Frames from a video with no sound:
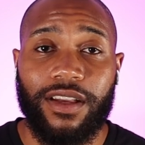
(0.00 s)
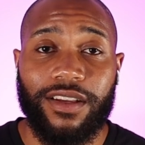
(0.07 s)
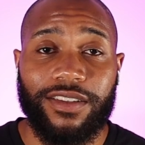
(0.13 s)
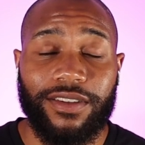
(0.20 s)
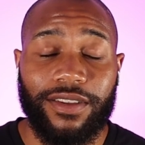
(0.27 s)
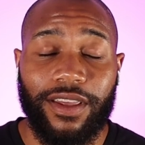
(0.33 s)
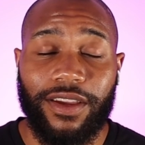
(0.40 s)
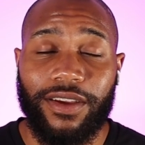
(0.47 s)

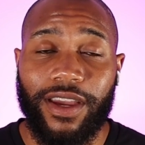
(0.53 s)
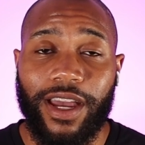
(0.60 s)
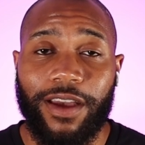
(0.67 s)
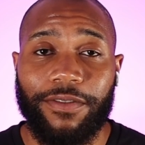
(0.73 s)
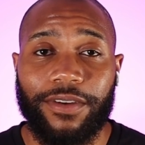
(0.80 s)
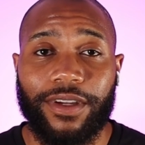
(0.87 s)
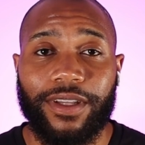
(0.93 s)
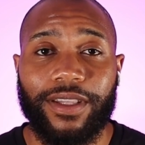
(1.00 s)
So there you
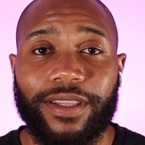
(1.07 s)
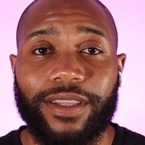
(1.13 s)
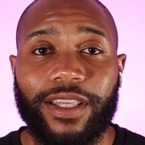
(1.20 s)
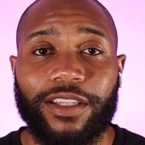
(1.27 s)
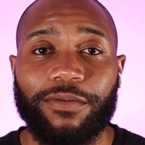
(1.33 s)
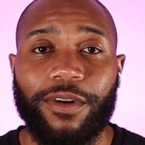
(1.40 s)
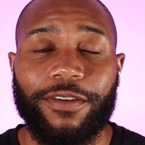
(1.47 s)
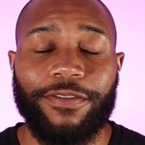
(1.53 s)
have it.
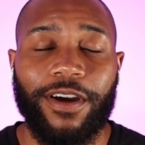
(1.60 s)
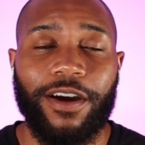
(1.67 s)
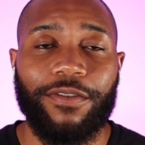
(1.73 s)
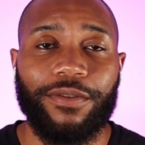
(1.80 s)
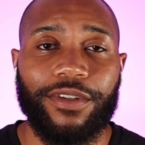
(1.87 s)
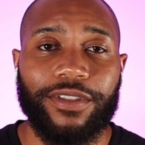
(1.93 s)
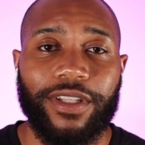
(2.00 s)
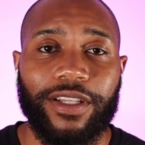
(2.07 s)
That's my 5
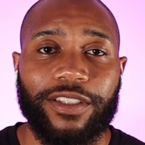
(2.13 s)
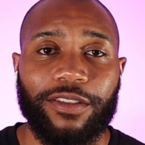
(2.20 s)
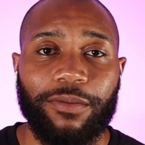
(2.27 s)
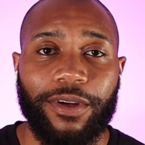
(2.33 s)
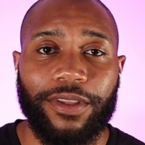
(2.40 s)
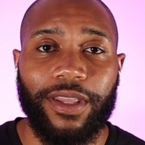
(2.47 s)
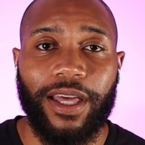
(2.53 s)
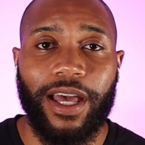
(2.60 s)
worst things
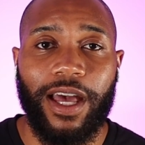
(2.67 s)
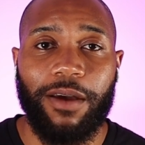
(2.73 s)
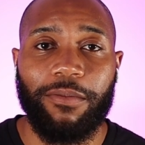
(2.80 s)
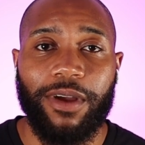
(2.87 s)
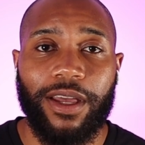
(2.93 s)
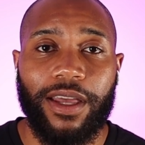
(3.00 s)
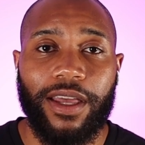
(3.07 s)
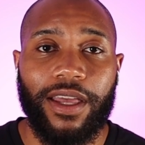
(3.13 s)
about the
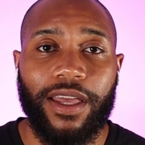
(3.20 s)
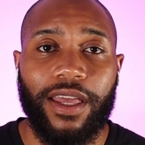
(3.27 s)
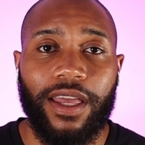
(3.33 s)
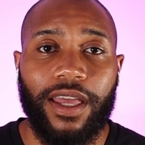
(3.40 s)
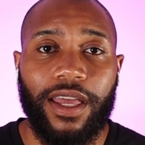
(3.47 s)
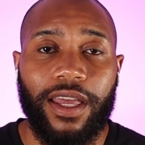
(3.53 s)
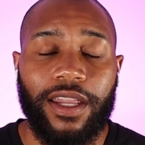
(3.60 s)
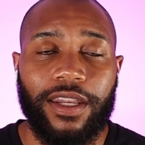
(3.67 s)
iPad.
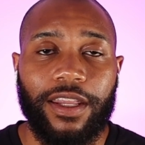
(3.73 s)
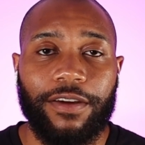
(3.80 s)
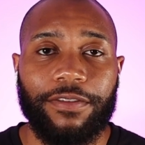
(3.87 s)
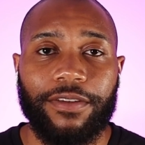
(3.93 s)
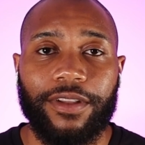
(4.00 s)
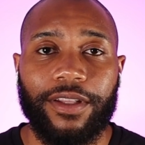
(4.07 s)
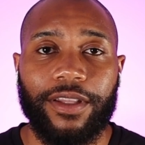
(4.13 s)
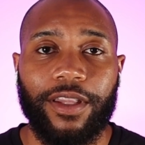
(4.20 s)

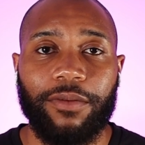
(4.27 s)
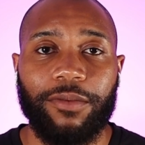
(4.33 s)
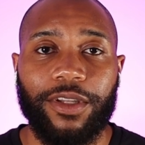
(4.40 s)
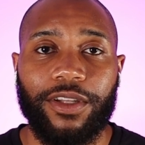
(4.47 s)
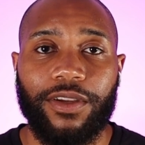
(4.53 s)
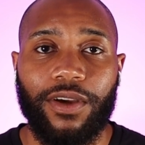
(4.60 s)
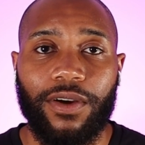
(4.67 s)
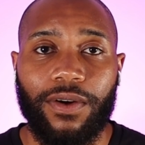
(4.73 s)
Definitely let me
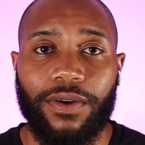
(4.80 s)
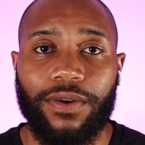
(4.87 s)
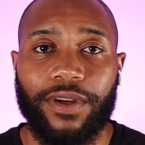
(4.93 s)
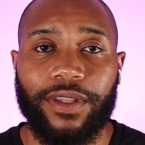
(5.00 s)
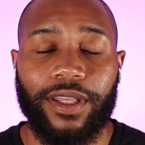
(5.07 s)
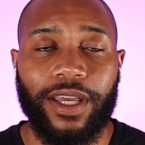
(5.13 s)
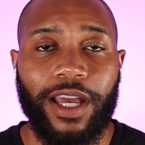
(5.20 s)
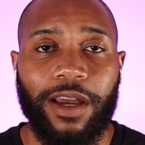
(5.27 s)
know
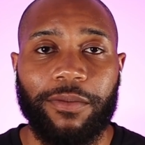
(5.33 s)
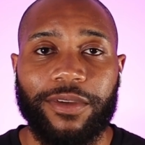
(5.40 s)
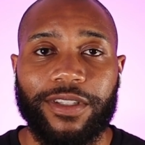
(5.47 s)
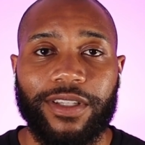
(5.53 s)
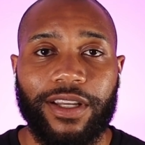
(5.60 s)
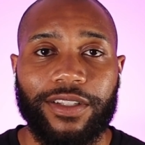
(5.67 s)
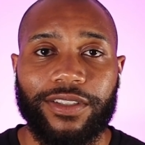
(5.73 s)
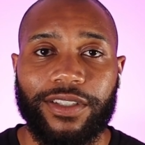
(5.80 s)
in the comment
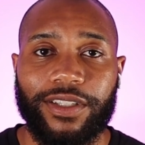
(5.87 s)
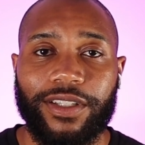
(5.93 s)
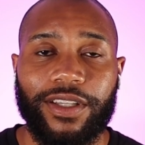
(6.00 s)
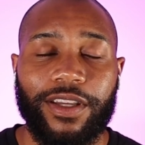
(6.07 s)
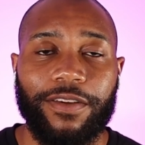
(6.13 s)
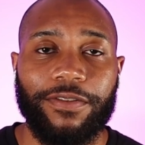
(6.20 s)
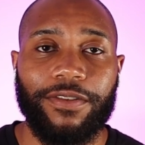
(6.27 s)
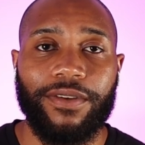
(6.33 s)
section
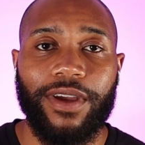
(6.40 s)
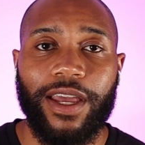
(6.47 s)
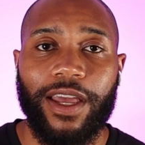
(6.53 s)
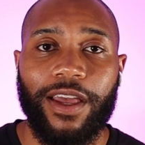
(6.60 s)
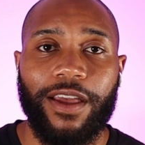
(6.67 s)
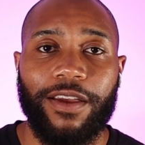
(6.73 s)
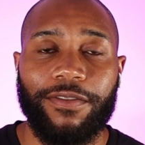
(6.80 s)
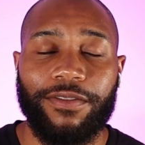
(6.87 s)
if you
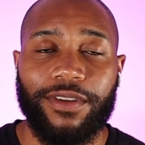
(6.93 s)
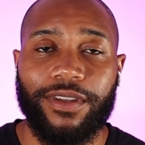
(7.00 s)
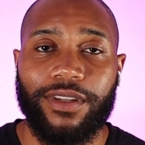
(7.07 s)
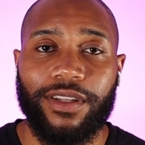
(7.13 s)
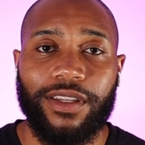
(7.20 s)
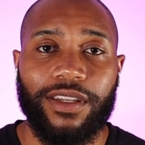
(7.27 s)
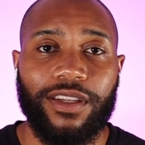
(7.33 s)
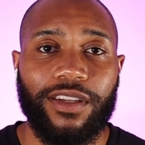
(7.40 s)
have
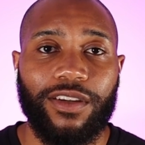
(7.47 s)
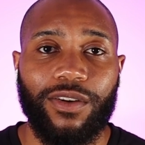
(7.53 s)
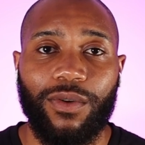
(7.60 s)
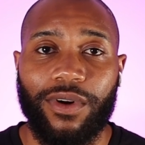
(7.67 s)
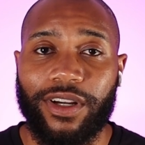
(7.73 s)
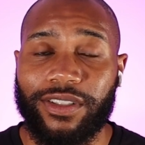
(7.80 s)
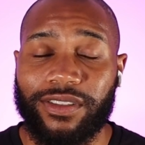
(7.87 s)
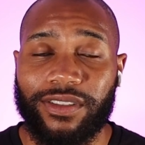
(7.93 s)
any
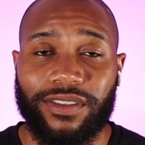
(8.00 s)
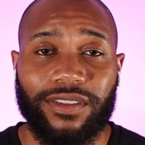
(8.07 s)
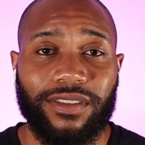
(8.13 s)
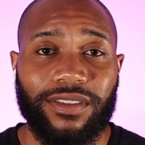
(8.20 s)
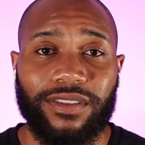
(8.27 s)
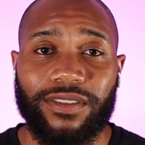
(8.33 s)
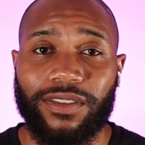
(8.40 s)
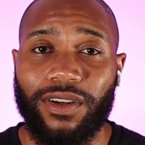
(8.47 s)

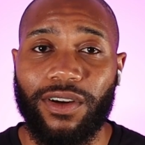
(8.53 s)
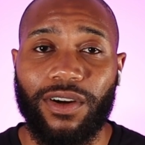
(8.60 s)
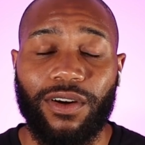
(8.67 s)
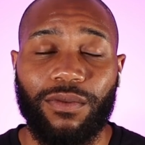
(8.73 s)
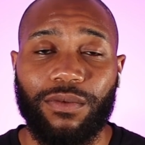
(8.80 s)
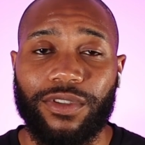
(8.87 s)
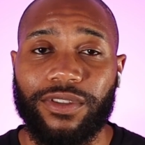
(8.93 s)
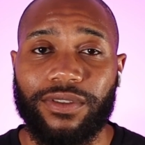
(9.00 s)
questions or
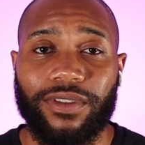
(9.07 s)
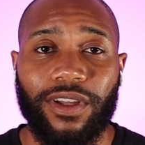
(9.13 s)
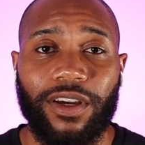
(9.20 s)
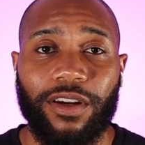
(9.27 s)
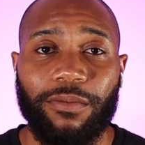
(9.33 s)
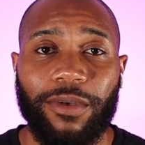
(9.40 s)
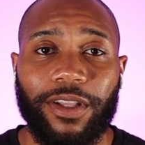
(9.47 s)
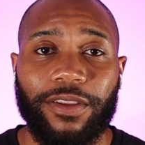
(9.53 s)
what you thought
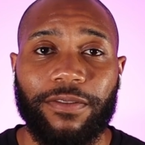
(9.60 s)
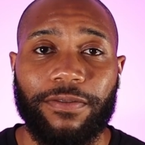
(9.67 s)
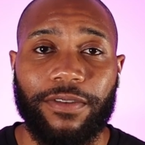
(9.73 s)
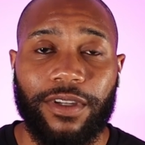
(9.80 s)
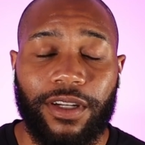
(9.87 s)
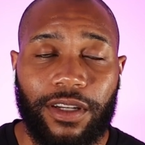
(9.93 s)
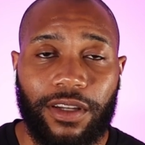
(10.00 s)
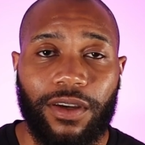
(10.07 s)
about the
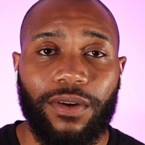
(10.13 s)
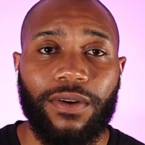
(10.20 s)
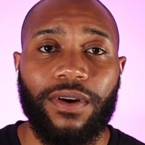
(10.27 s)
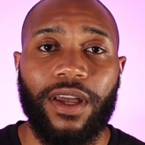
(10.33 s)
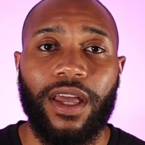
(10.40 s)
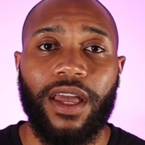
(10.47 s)
video.